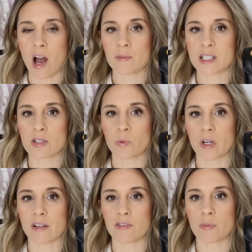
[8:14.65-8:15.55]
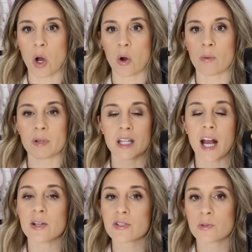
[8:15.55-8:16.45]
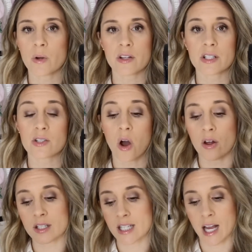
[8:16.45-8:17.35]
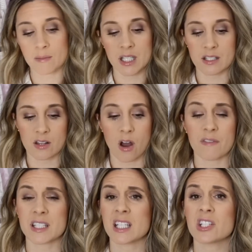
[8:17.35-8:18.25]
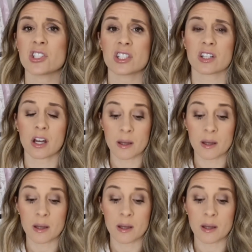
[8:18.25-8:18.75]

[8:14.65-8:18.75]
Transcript: I'm still working from home, but I used to wear this all the time into the office. It is just an